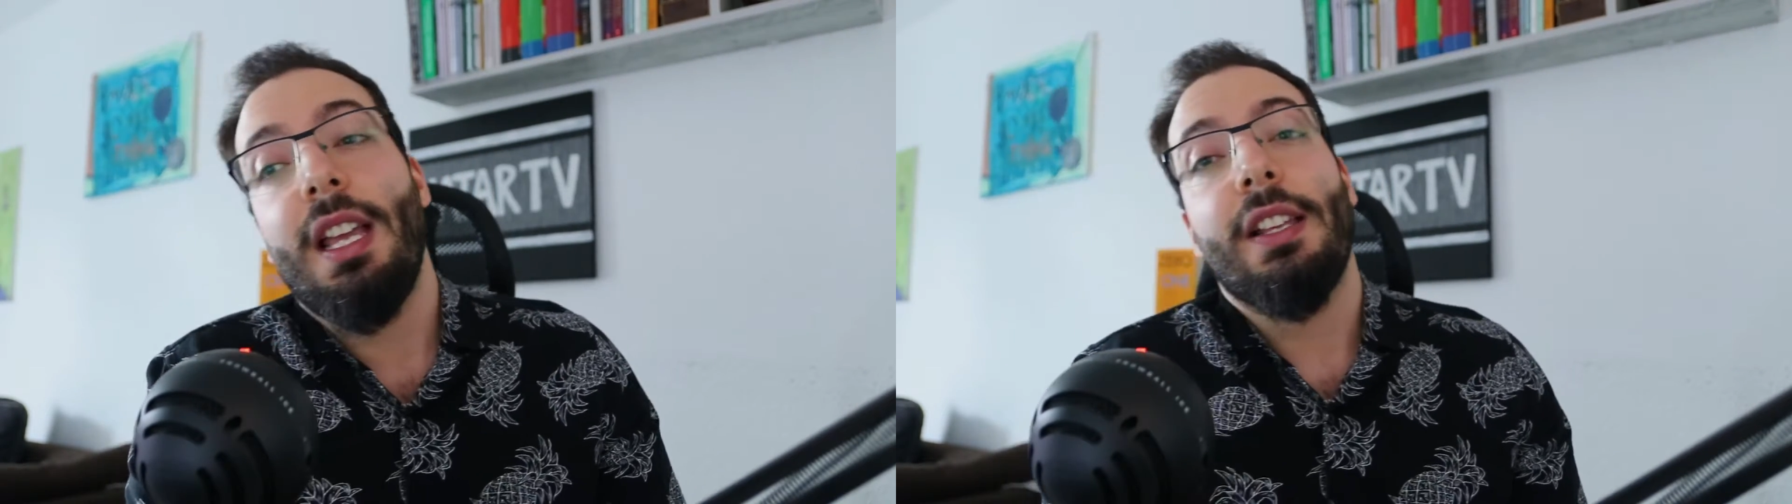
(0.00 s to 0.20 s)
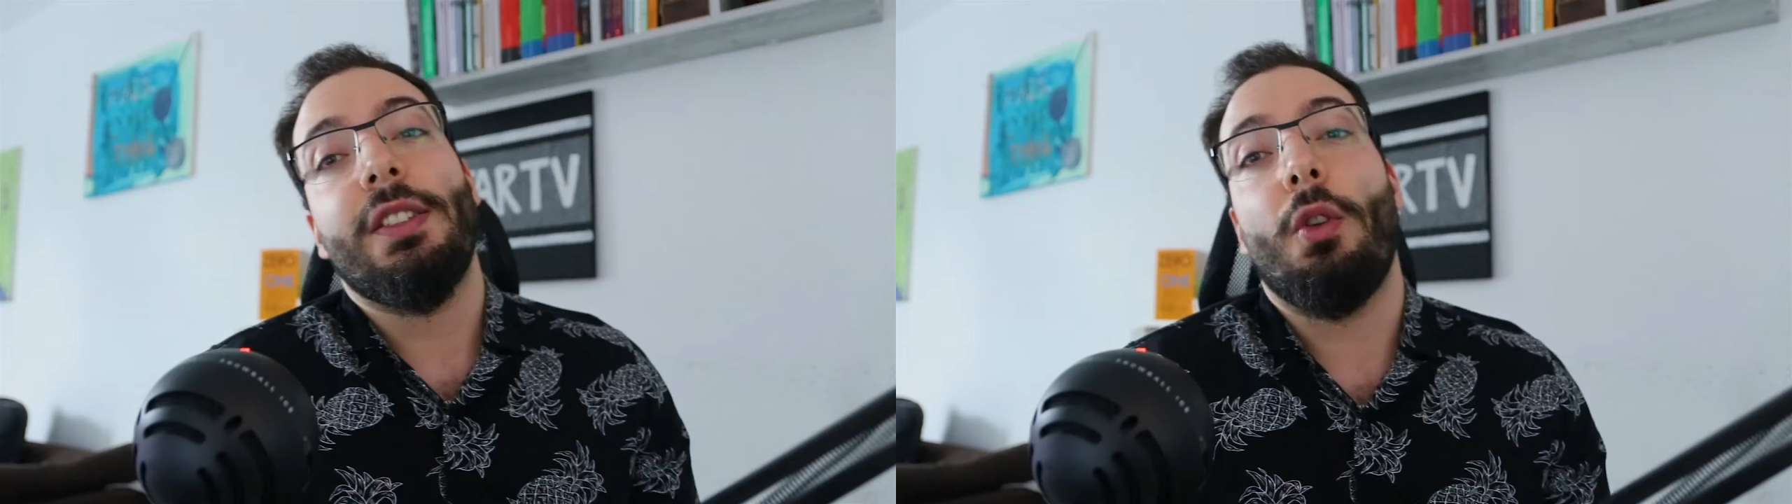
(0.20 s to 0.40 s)

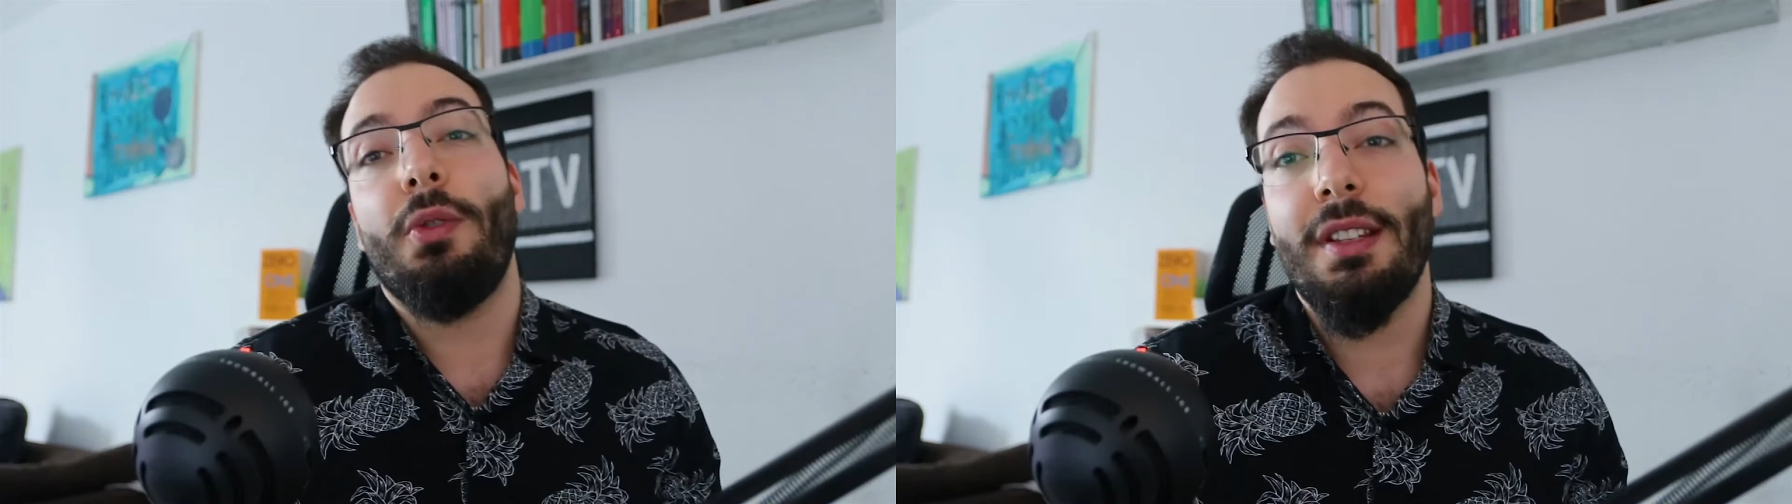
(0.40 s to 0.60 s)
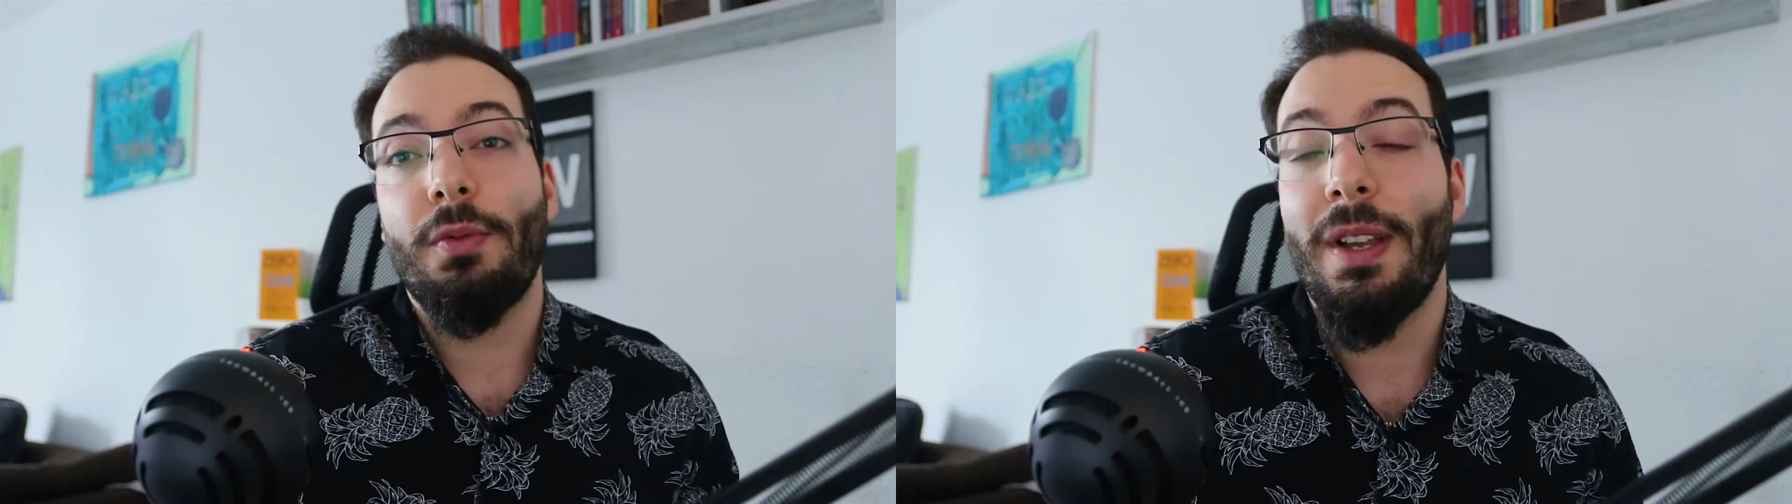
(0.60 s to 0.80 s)
So
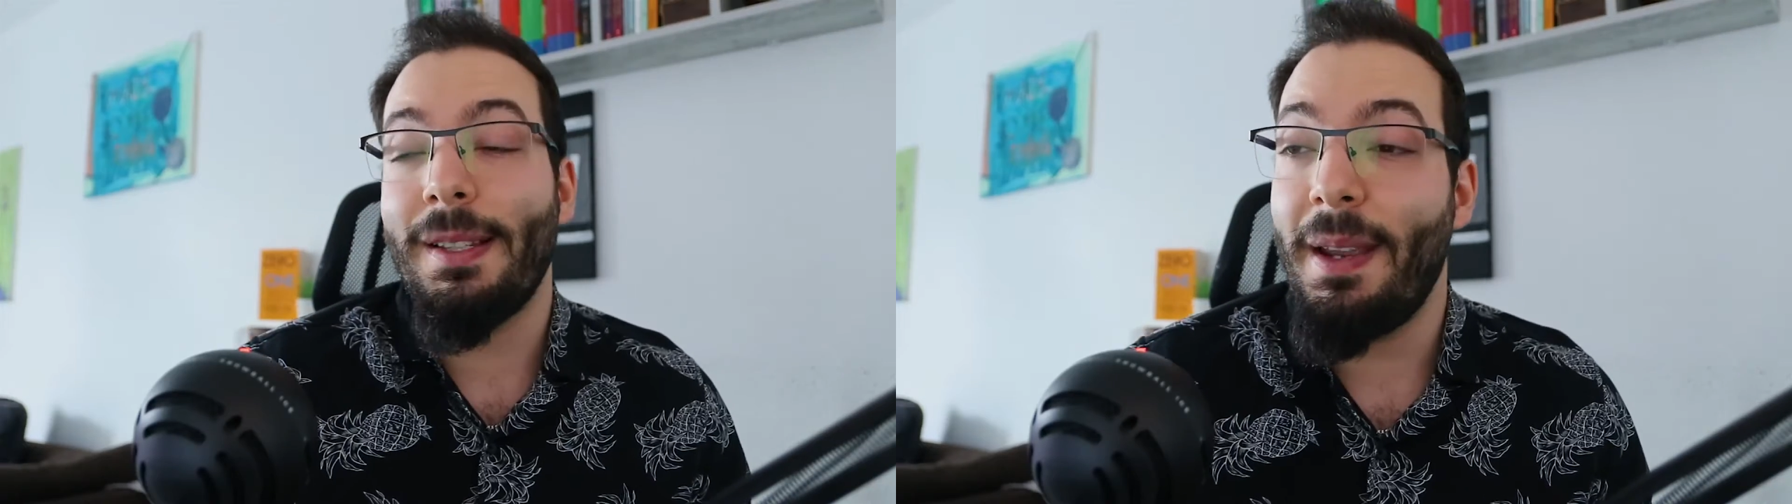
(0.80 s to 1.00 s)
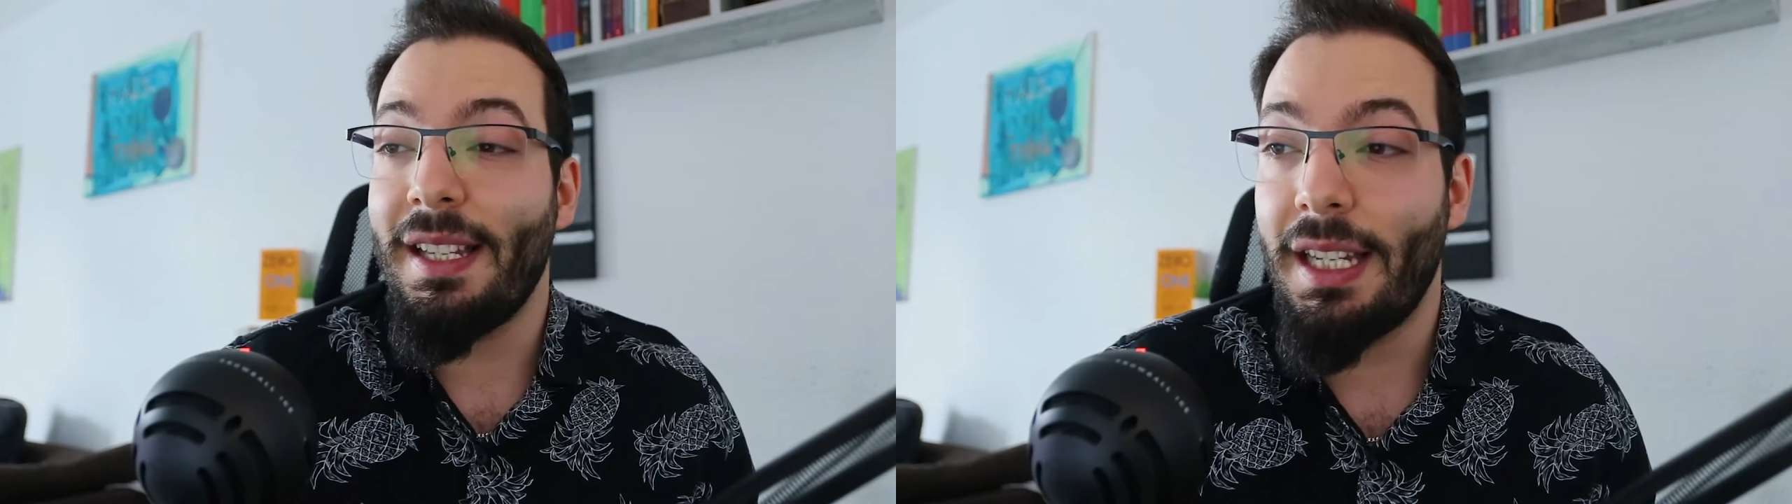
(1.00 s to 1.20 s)
this was
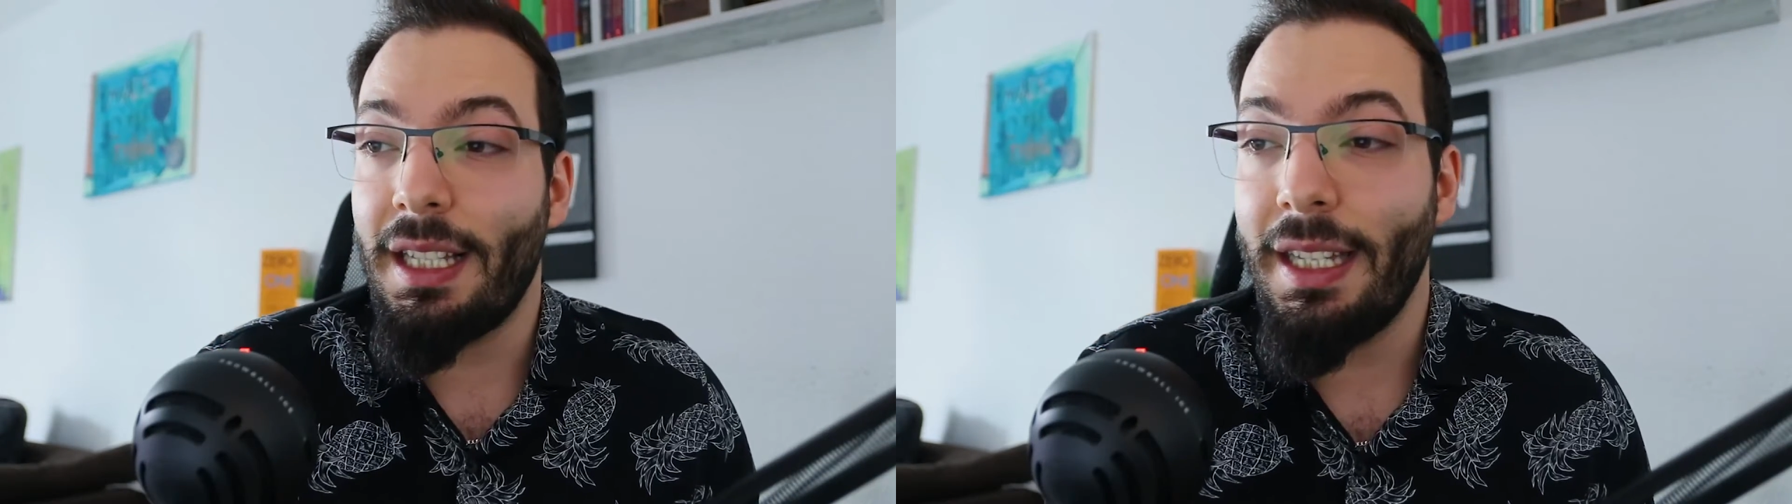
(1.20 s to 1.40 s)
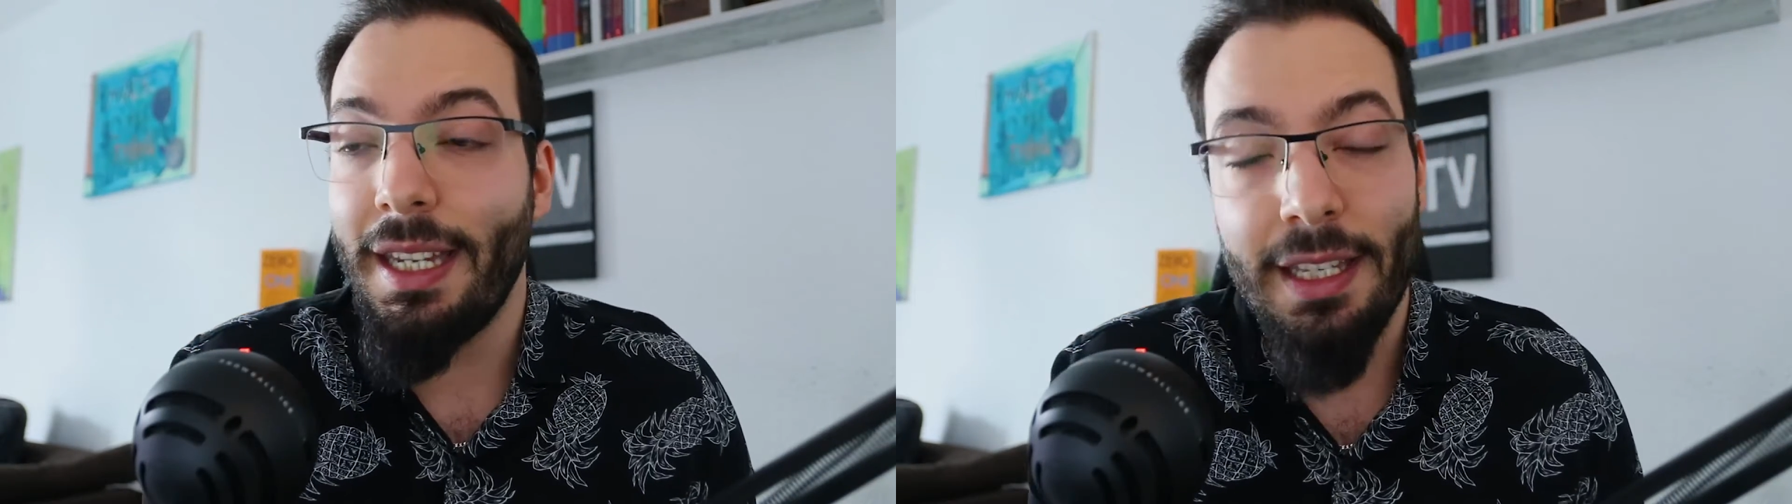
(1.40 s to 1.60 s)
basically